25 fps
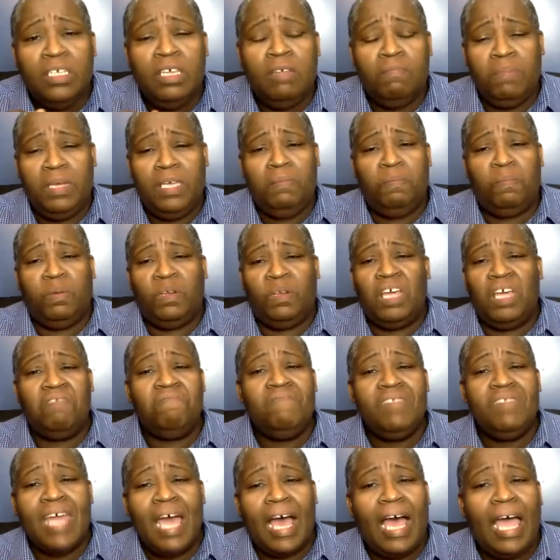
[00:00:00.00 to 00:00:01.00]
people
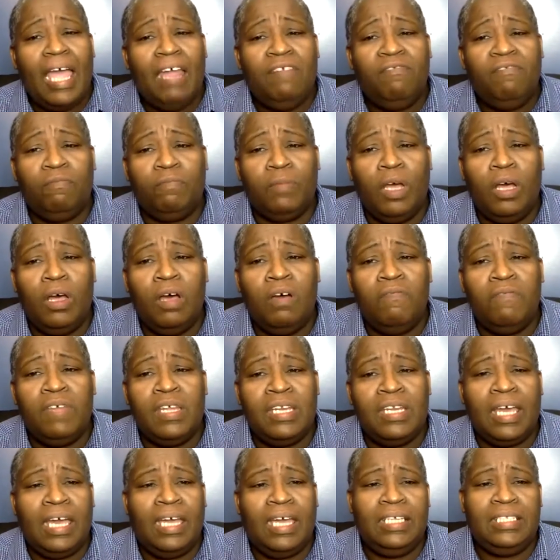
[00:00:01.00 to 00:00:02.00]
have died from
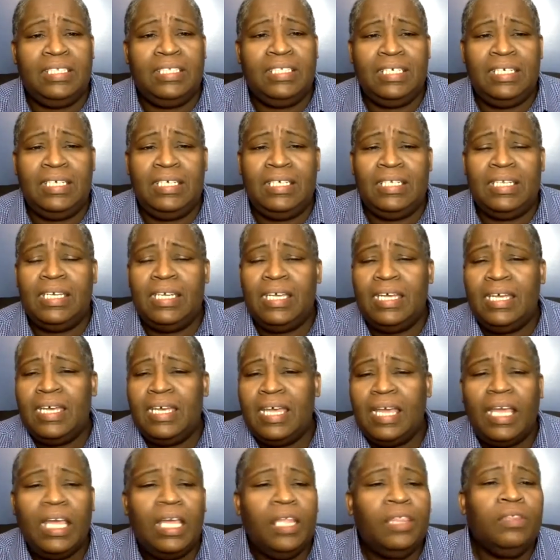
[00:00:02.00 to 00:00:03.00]
COVID-19
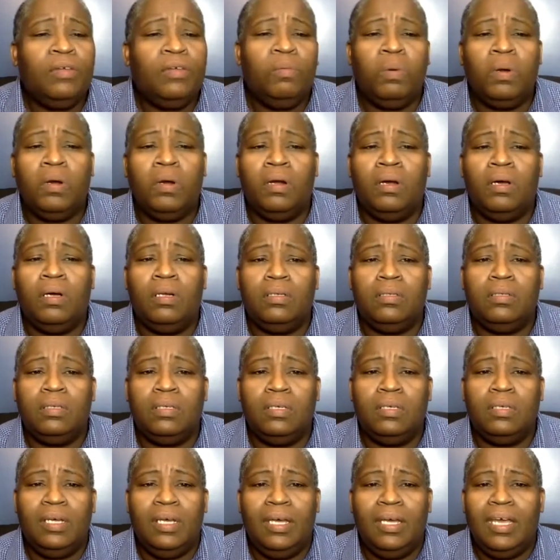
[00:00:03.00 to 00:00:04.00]
in the world?
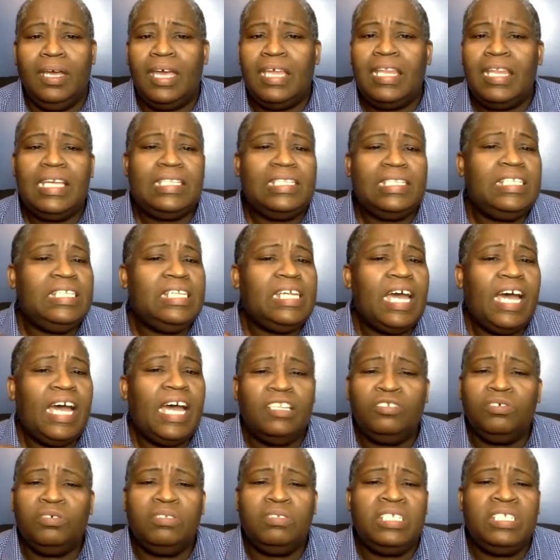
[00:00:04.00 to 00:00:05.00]
And as
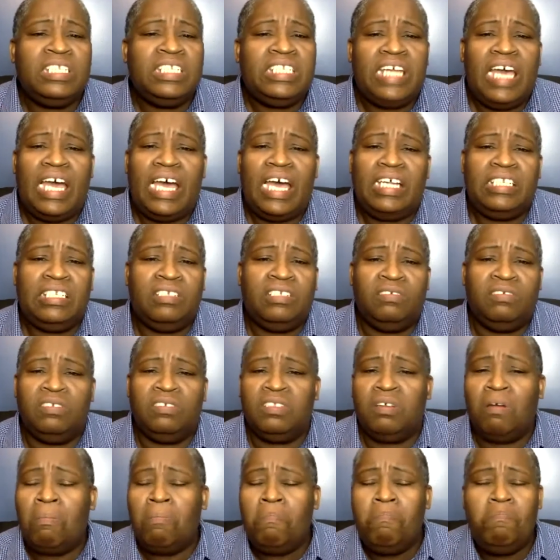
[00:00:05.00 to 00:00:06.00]
natural disasters
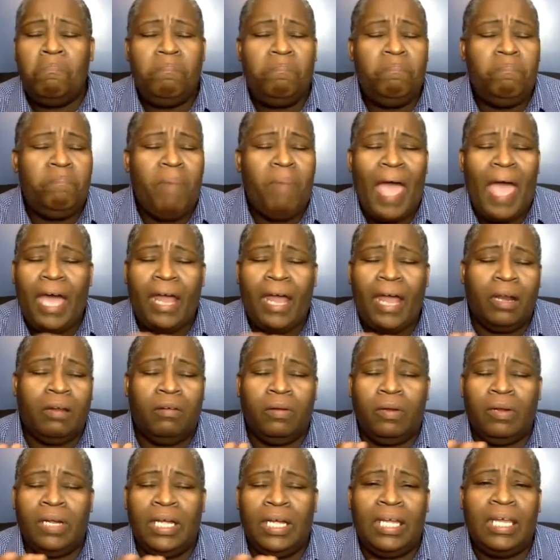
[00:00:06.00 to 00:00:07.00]
are
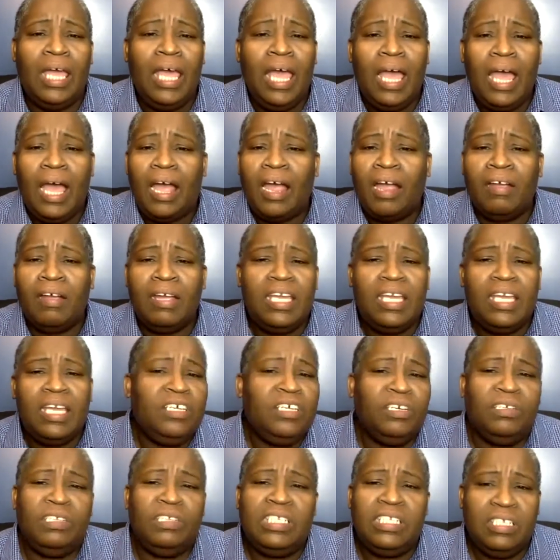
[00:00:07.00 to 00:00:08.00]
battering our
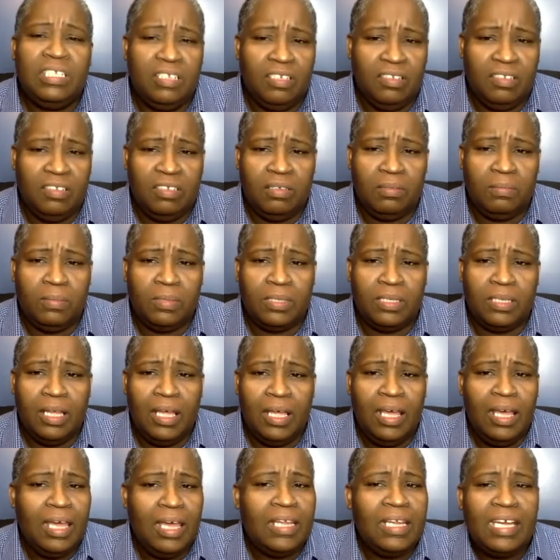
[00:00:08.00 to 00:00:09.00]
ecosystems,
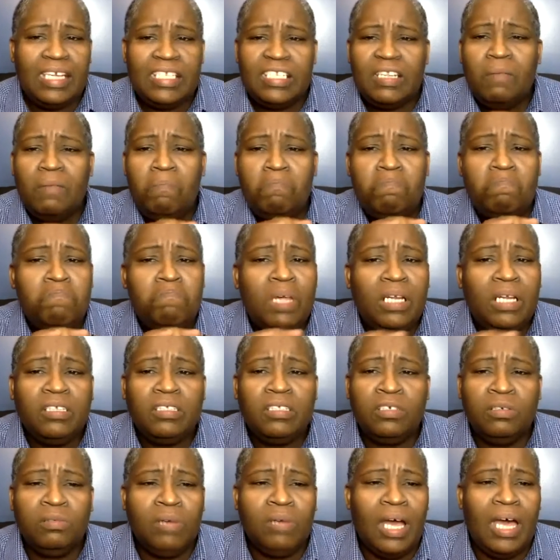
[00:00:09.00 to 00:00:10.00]
and as
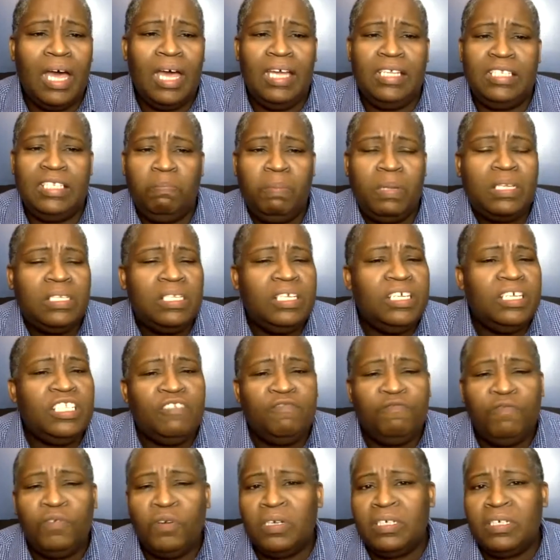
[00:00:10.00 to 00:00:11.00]
militarized police
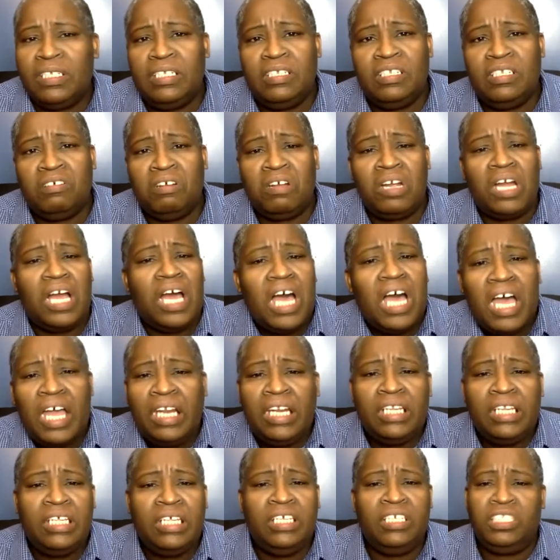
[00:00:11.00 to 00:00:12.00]
forces are
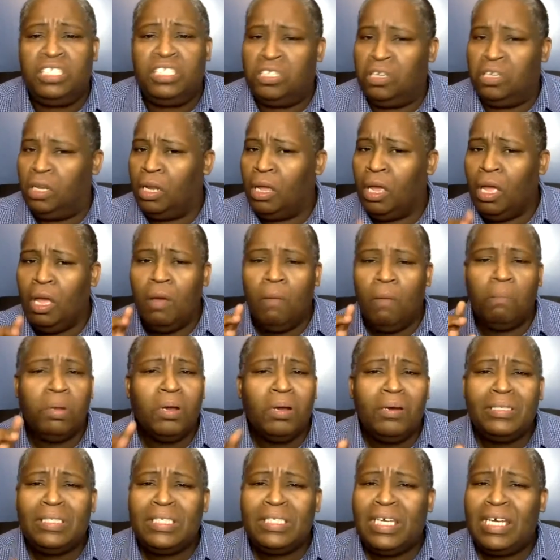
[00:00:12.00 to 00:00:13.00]
unleashed on
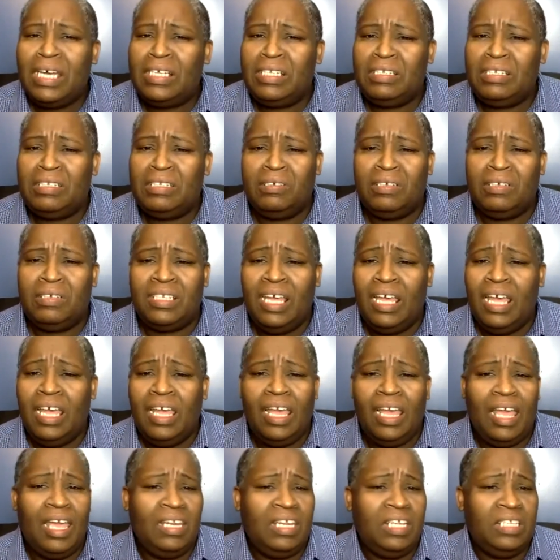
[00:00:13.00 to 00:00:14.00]
protesters
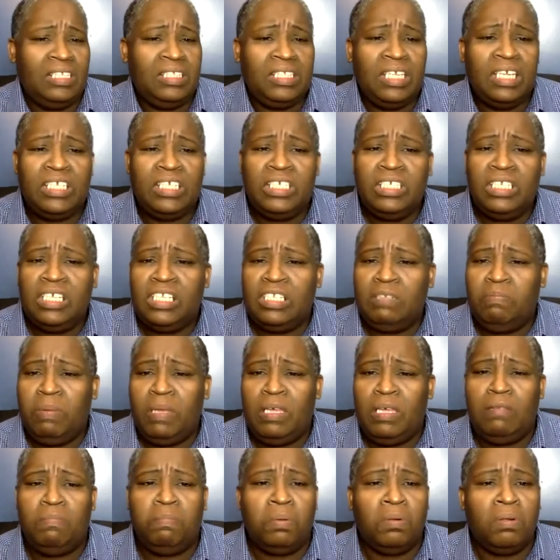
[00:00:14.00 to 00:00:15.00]
and indigenous
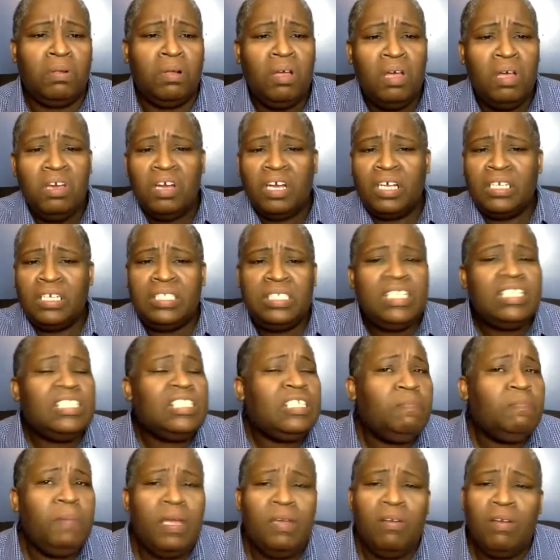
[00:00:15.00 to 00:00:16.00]
people are
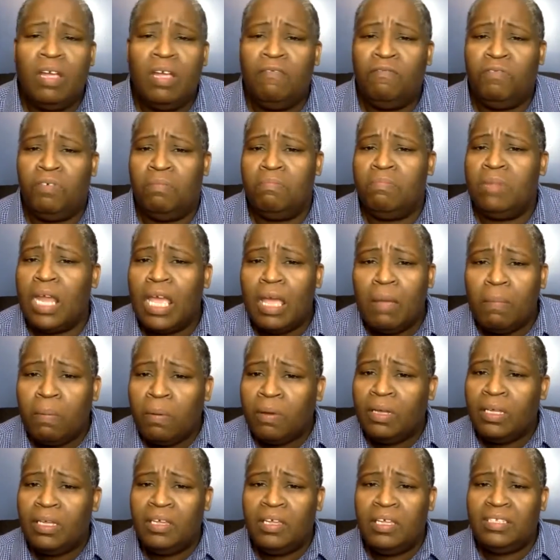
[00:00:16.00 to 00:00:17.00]
disappearing from
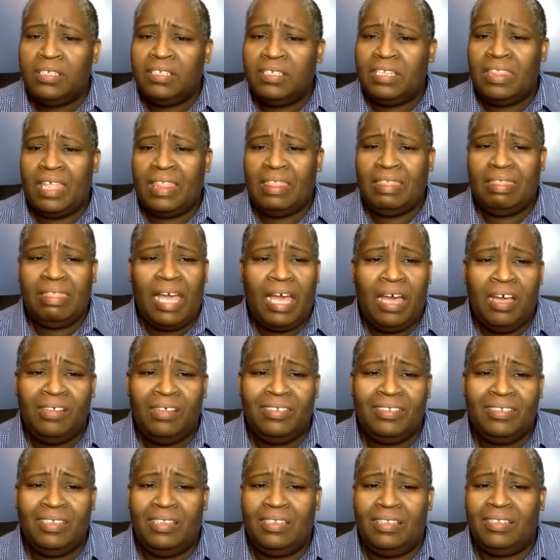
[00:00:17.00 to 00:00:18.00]
neighborhoods in the
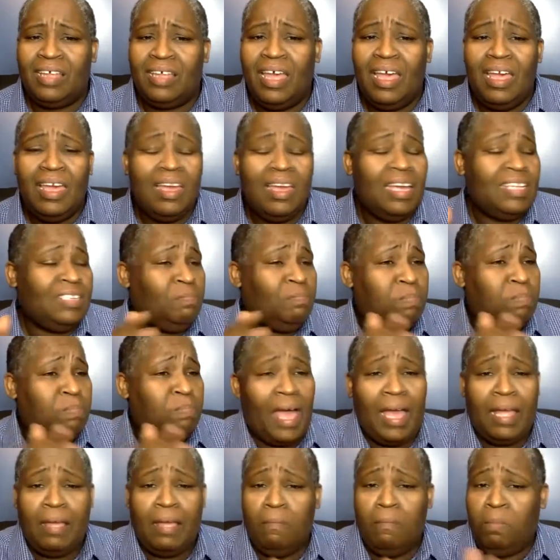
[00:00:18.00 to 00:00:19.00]
thousands, as
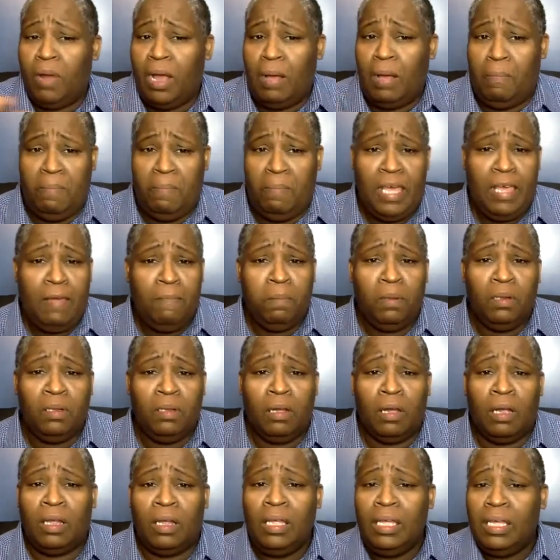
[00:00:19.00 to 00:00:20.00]
Black and brown people
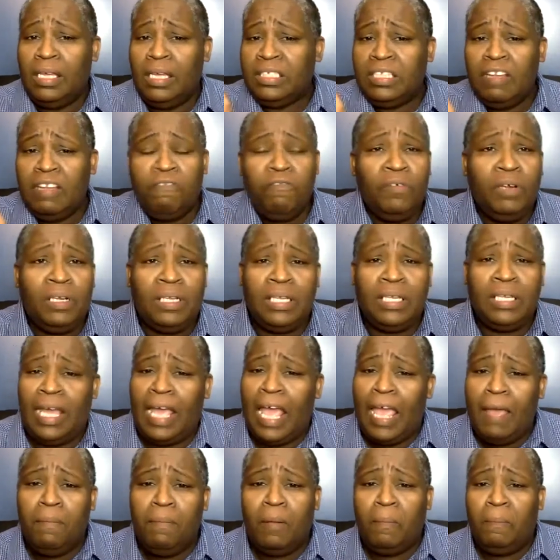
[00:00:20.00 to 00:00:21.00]
or differently
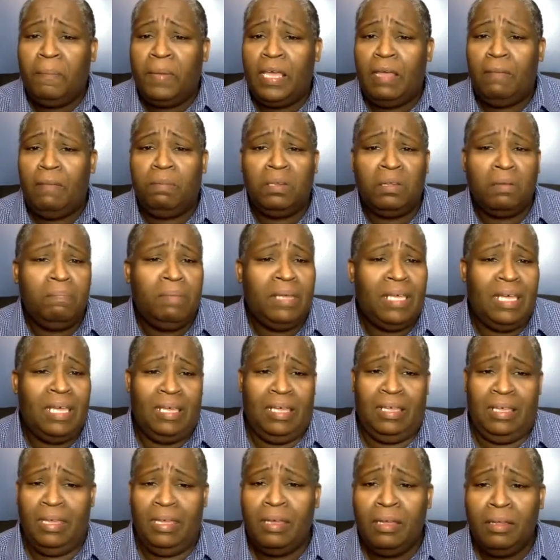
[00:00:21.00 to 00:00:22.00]
abled people are
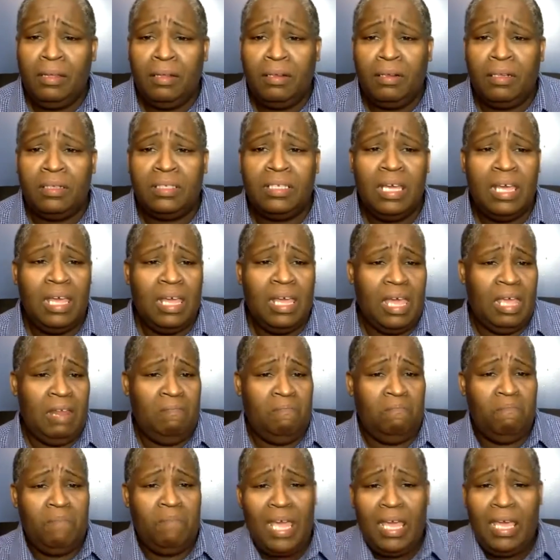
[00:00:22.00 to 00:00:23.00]
being killed
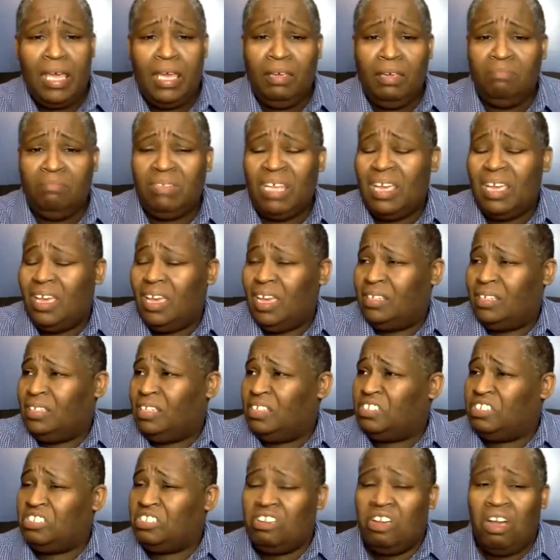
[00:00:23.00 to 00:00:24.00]
and maimed and
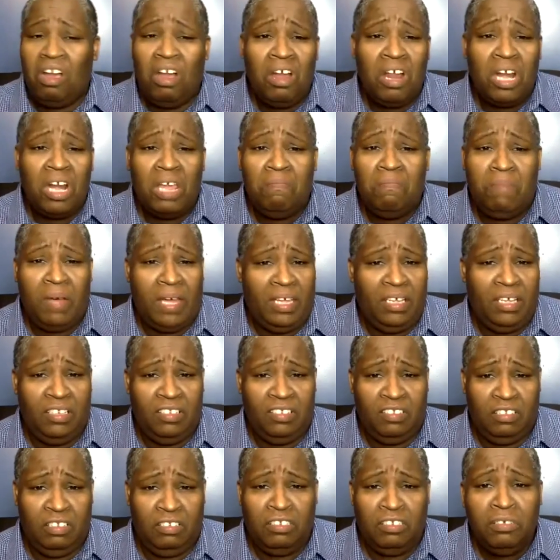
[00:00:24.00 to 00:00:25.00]
discarded by
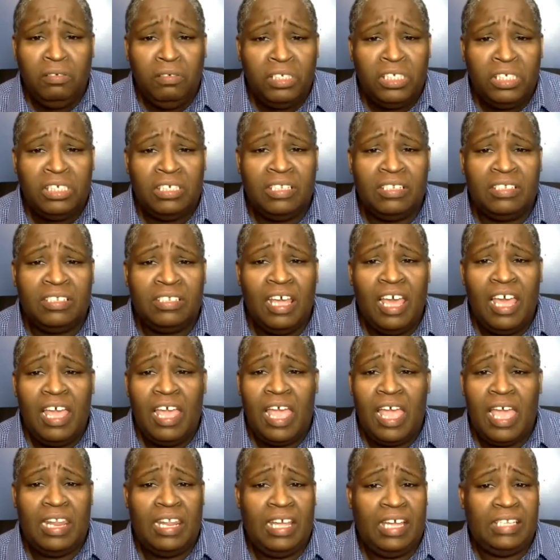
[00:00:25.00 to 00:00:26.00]
institutions,
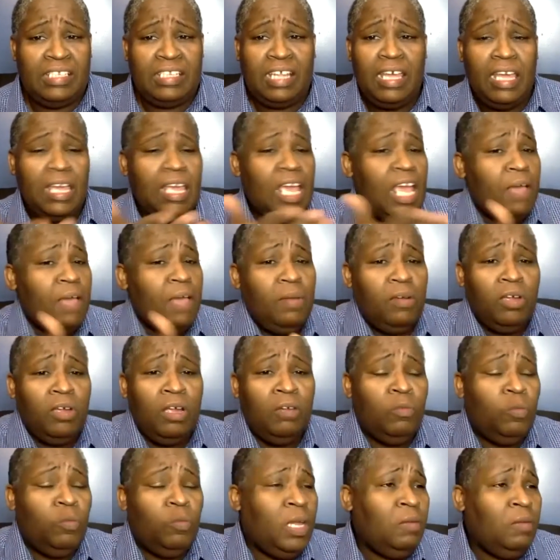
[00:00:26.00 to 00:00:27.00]
and as
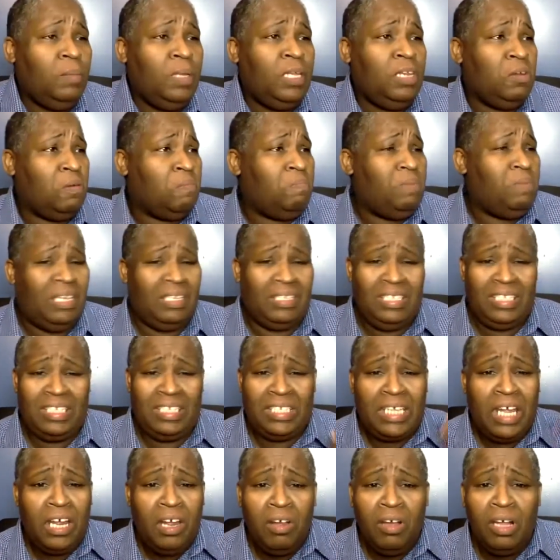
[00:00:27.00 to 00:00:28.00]
immigrant women are being
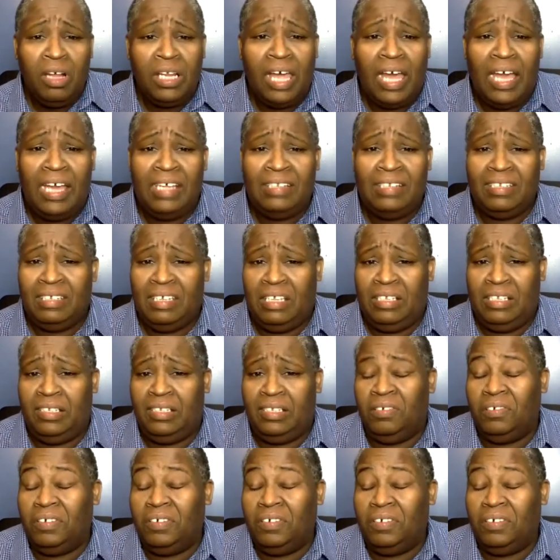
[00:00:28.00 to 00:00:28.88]
sterilized against their